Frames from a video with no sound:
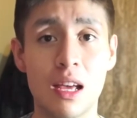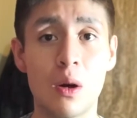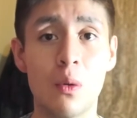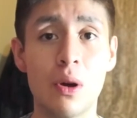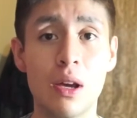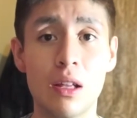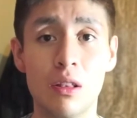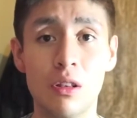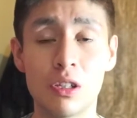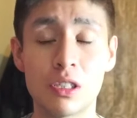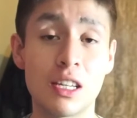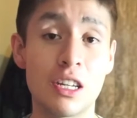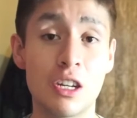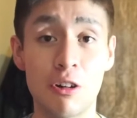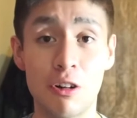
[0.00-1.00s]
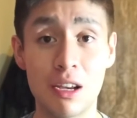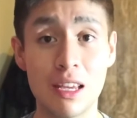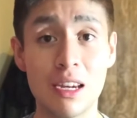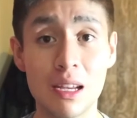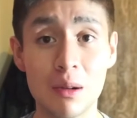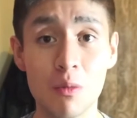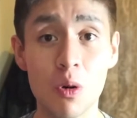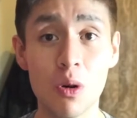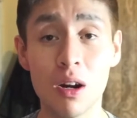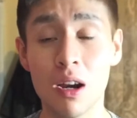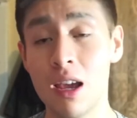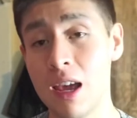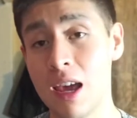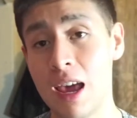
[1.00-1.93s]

That way it looks like you're eating more